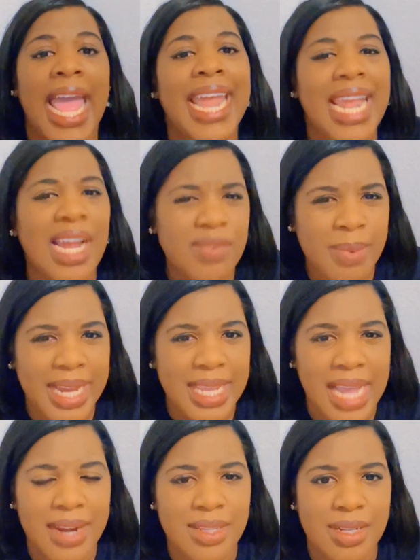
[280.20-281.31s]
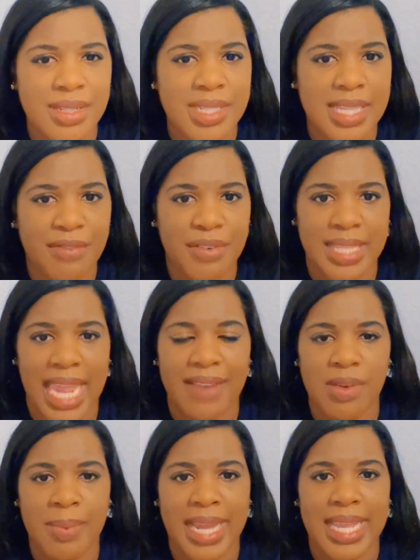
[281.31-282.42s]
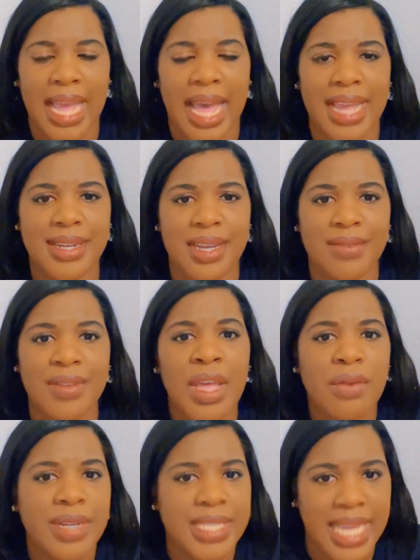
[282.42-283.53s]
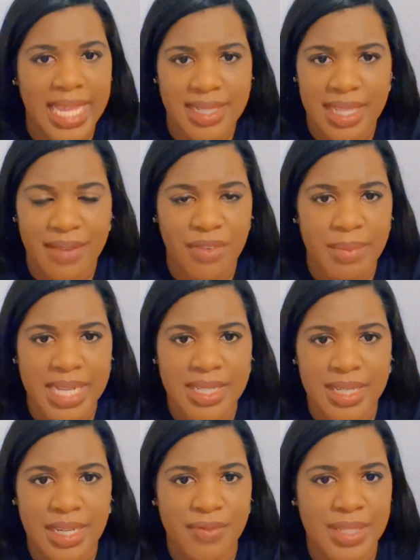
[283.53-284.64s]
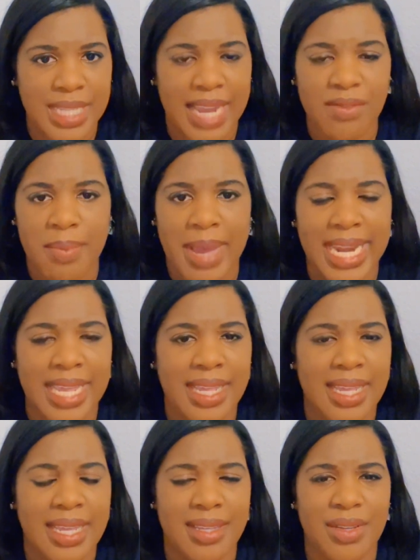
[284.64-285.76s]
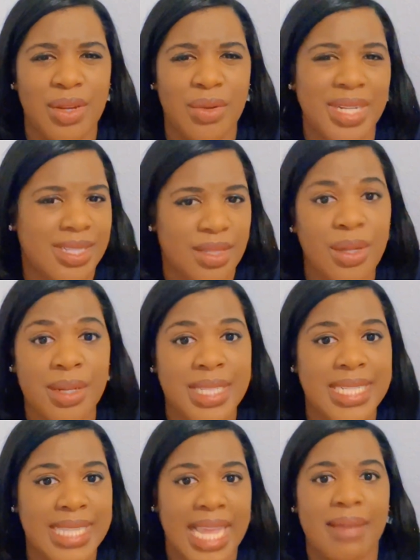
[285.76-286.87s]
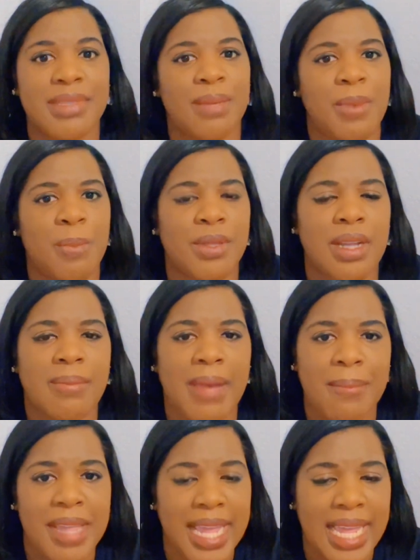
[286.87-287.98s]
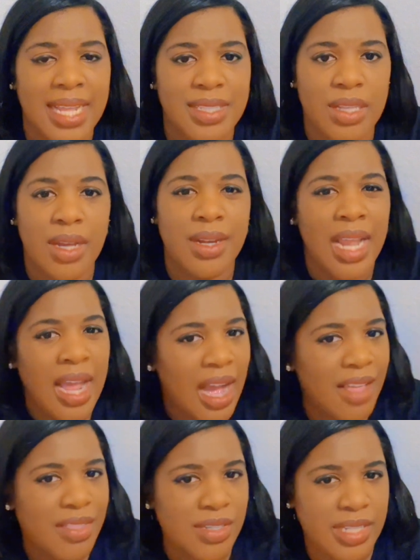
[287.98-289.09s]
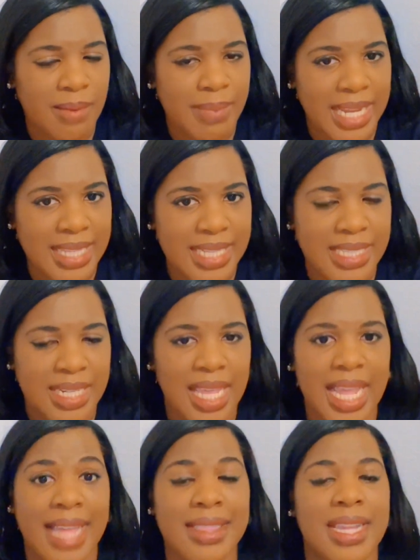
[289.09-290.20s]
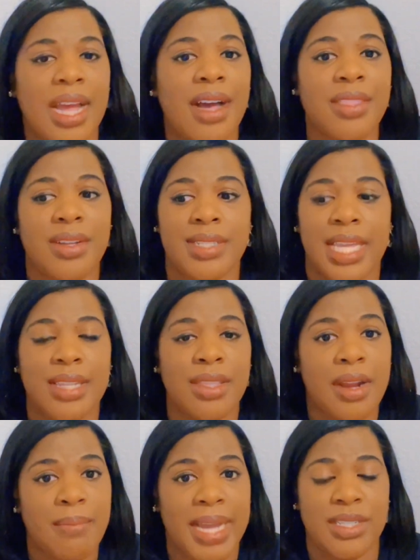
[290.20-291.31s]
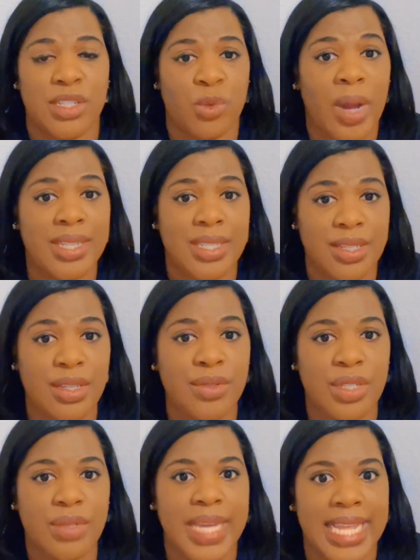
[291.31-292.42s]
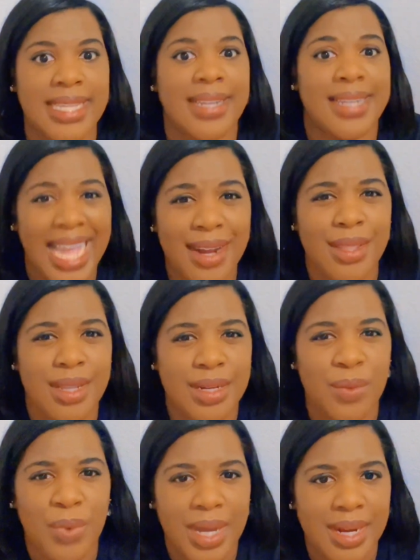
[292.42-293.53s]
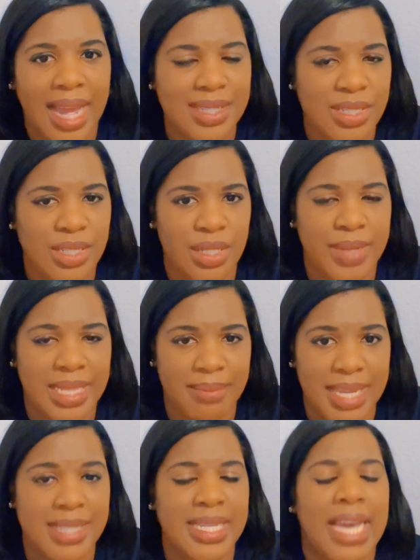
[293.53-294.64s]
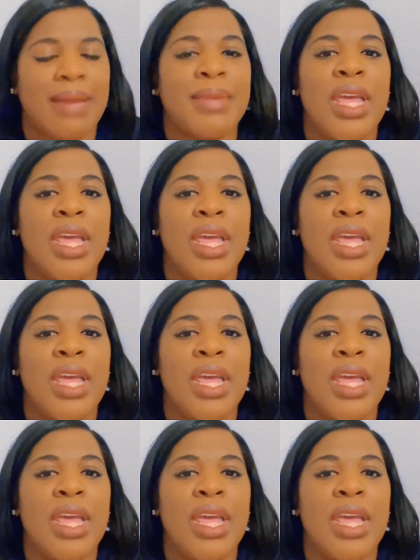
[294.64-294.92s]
and everybody kind of learns differently. Everybody kind of retains information differently. Everybody doesn't learn the same. Some people learn by being hands-on, others learn by listening, and then others can learn by just watching you do it and then kind of learning what not to do in the meantime.